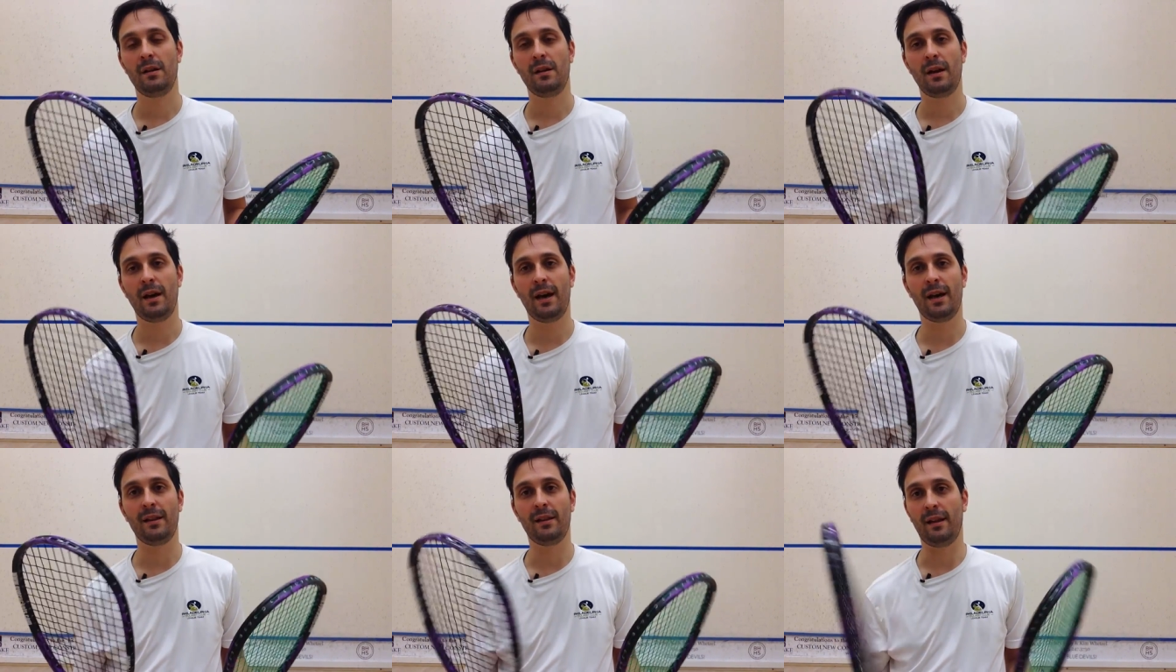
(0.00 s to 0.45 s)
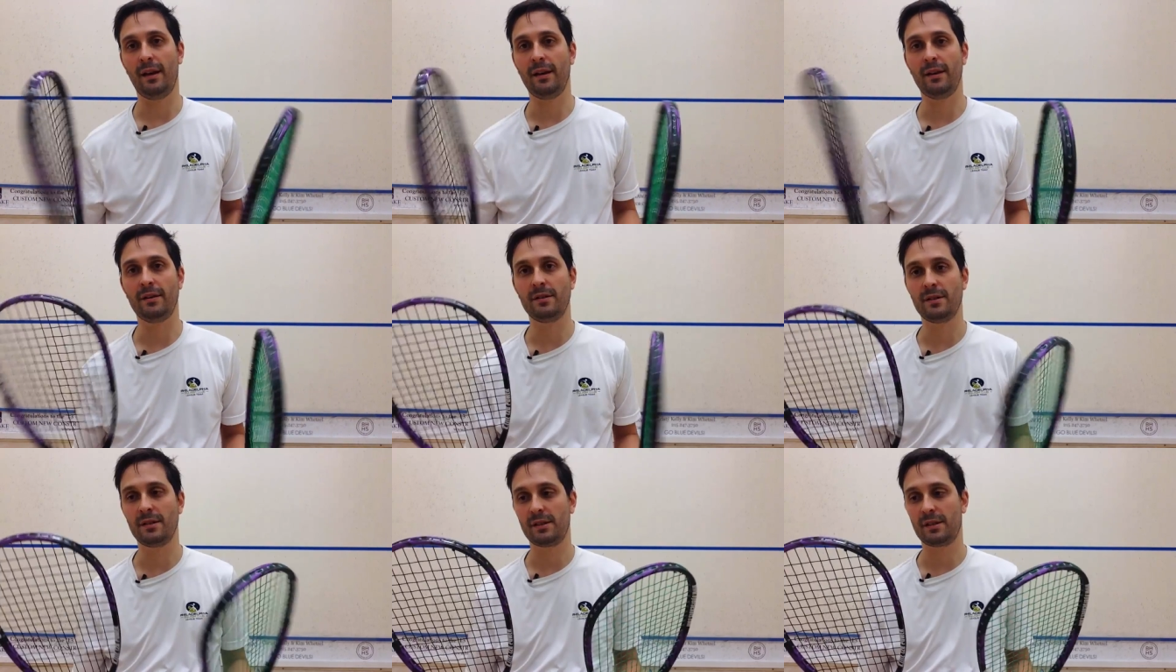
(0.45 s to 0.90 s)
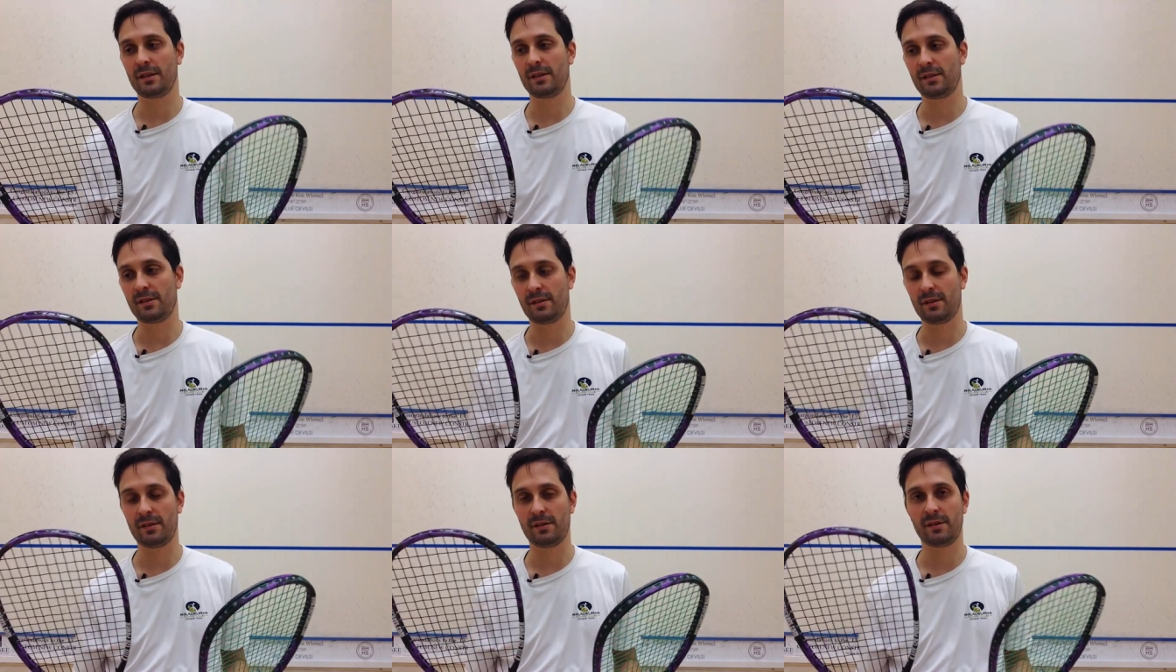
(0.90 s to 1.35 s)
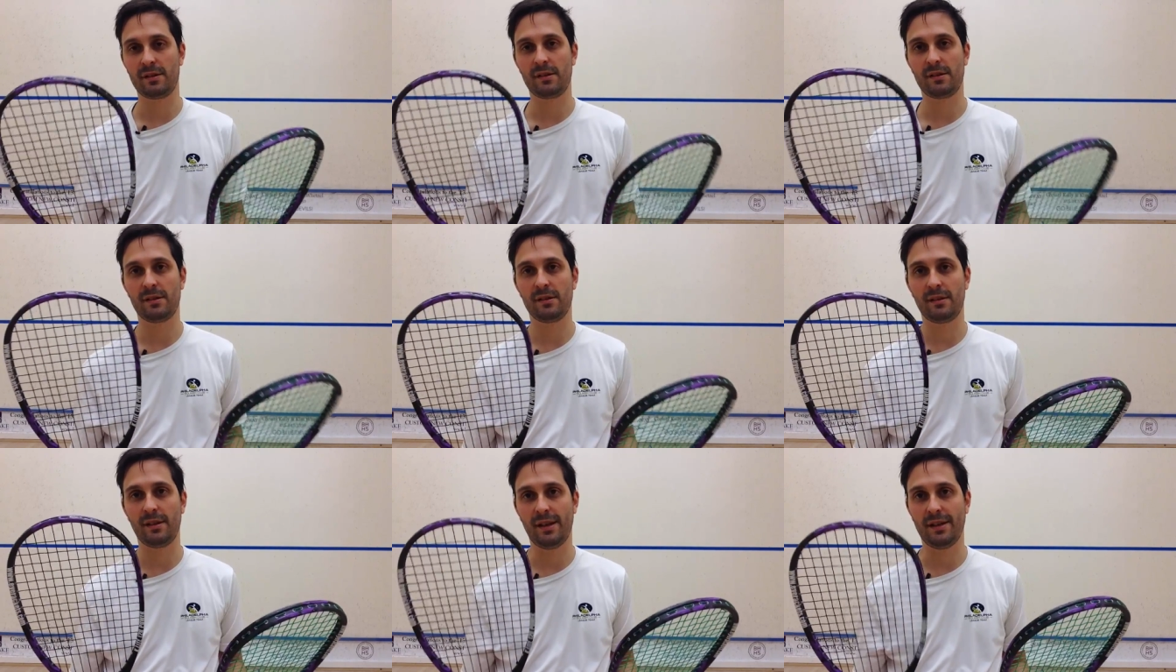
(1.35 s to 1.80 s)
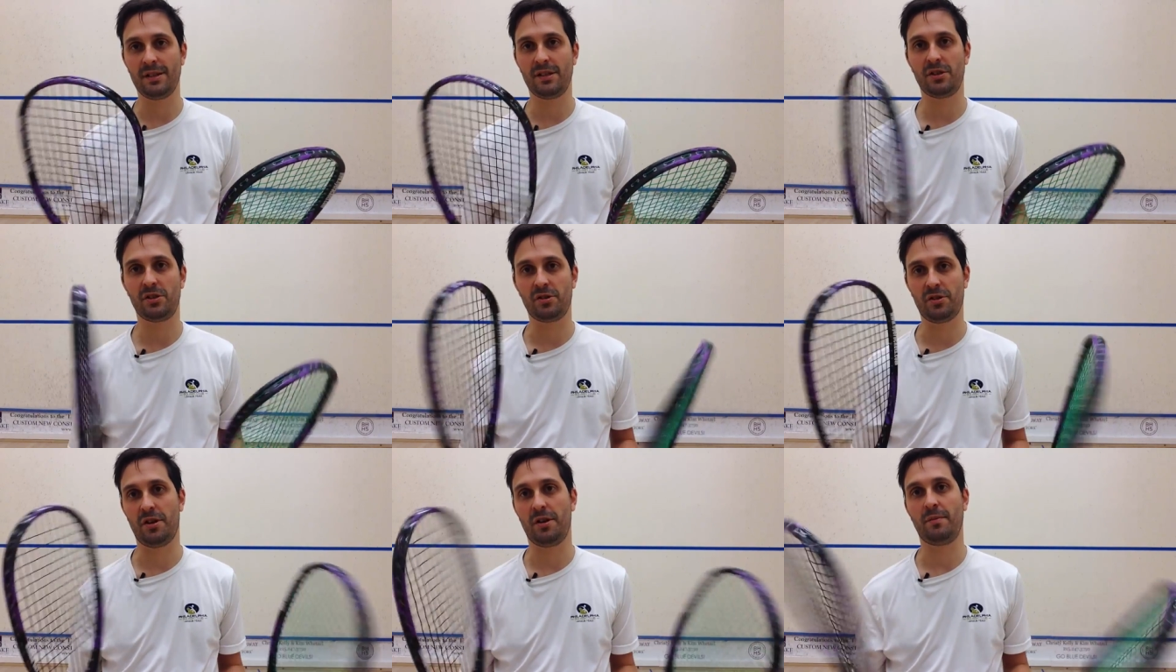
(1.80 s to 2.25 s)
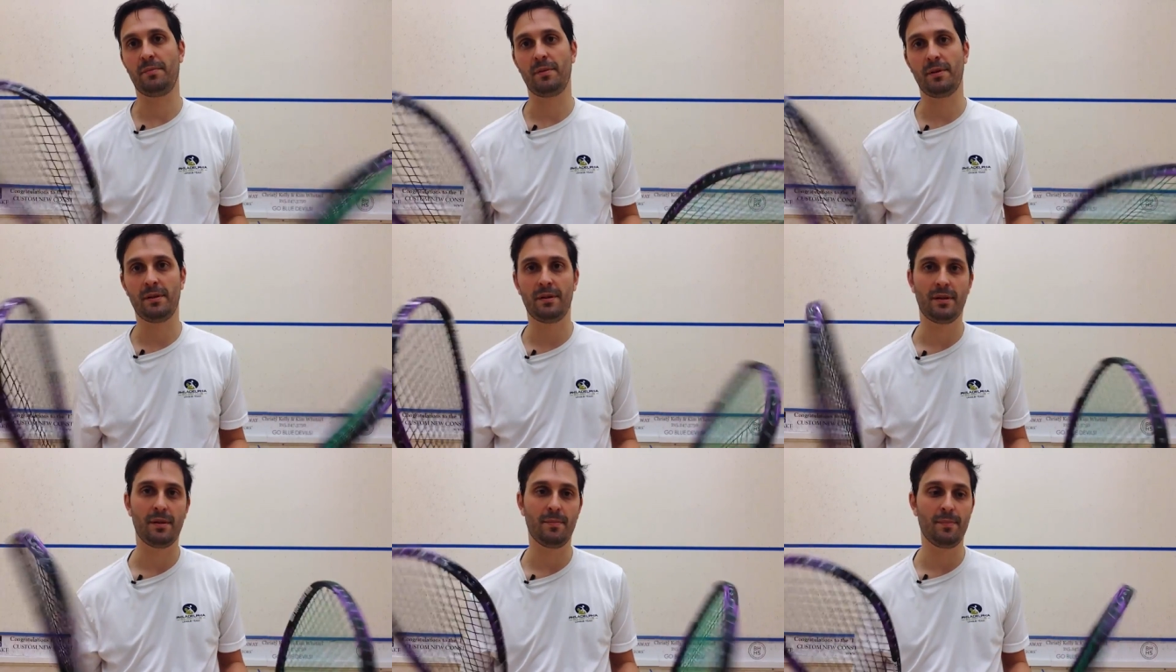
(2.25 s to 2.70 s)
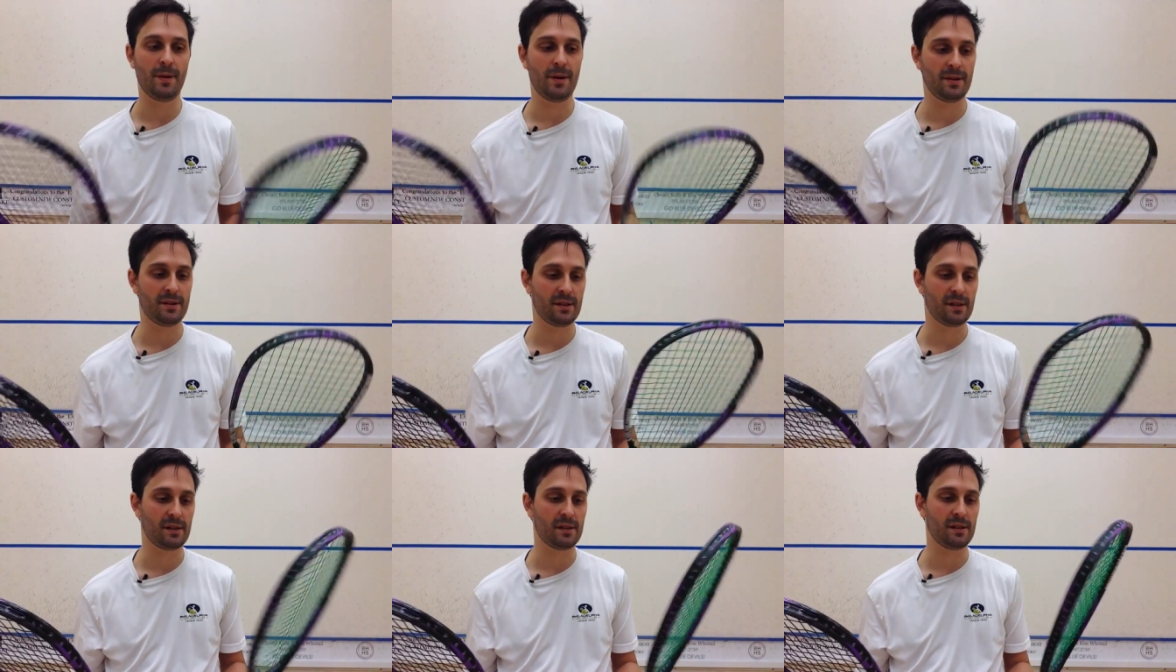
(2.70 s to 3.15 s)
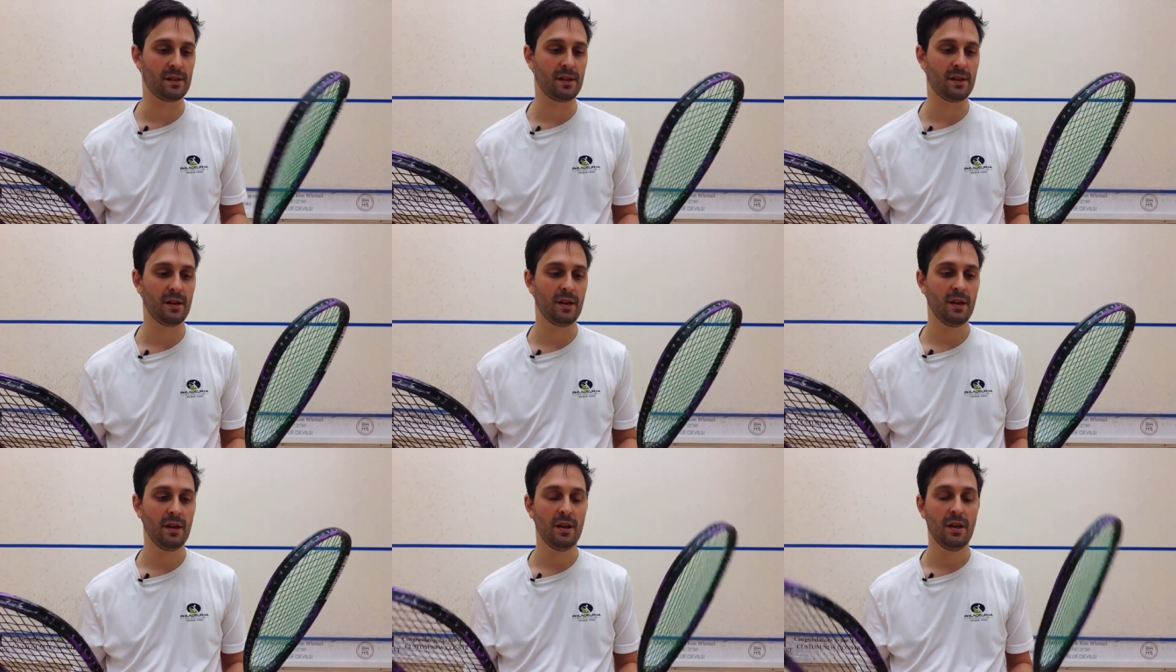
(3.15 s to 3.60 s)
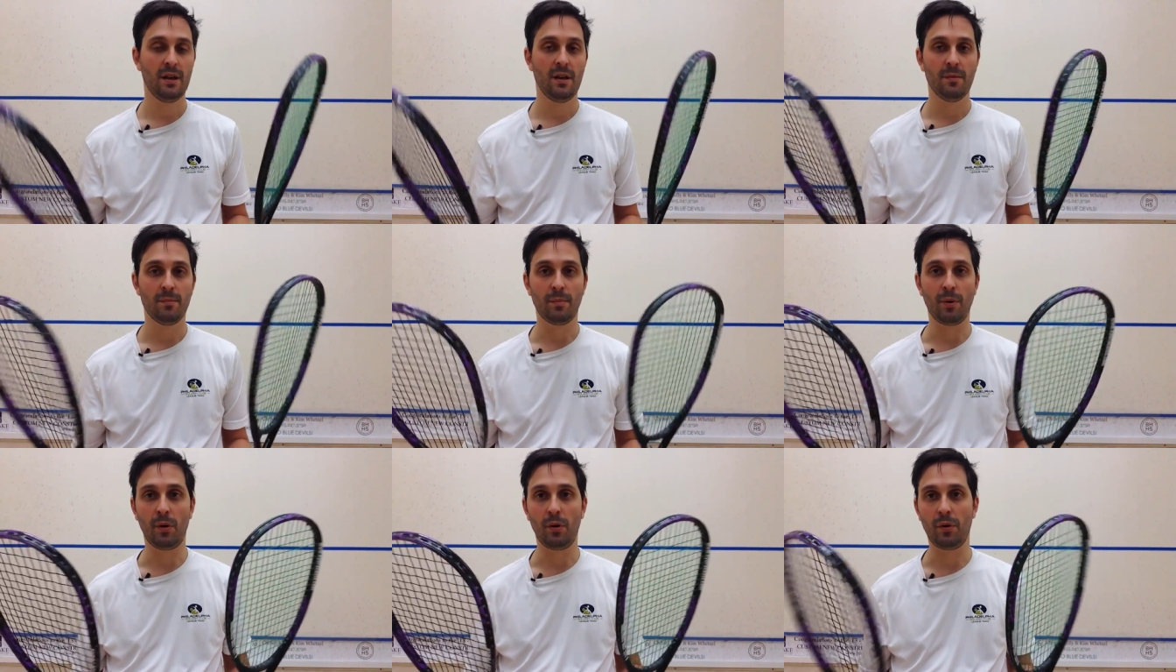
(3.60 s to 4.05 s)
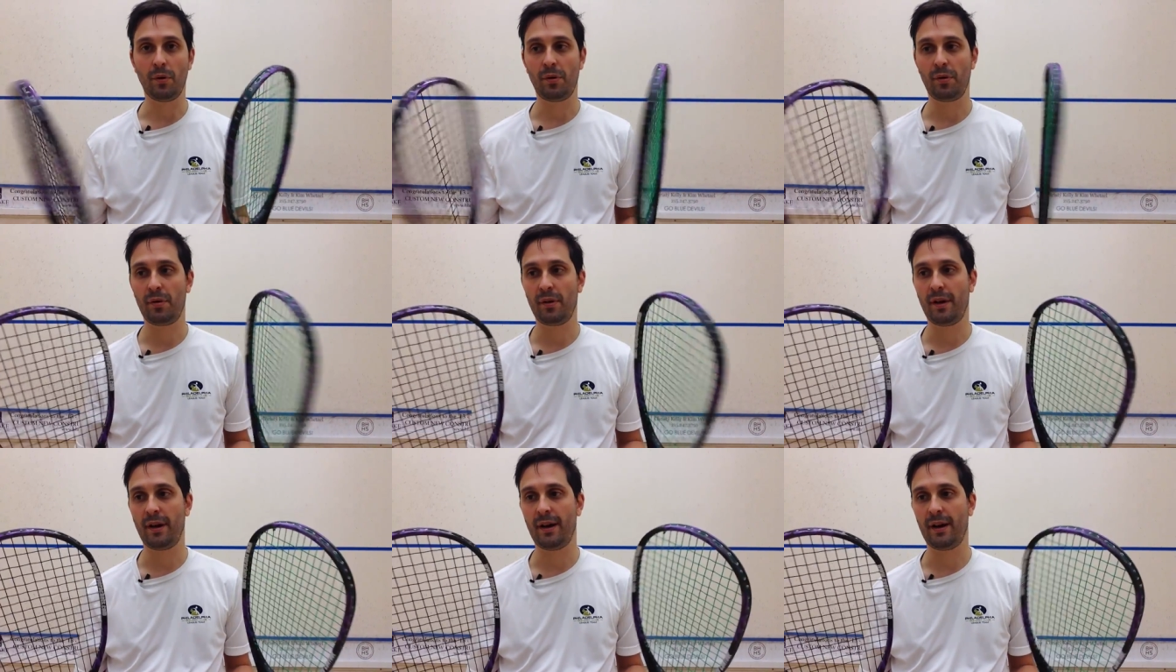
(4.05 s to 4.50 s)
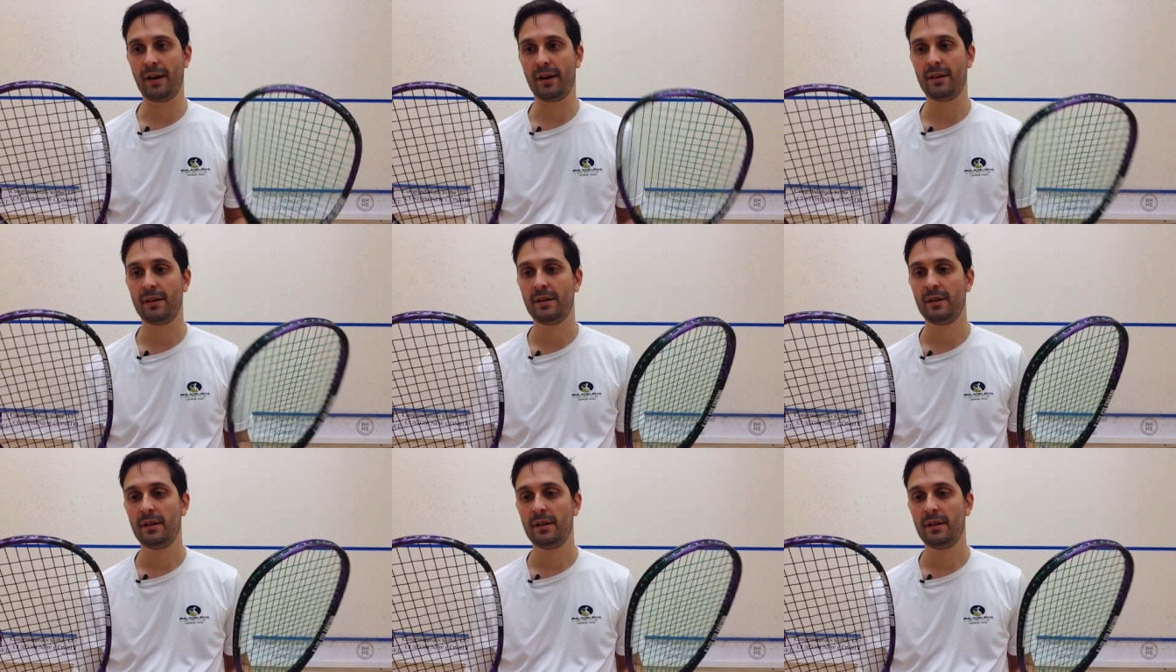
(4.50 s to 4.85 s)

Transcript: head lighter just because there's less string, but they're basically both uh,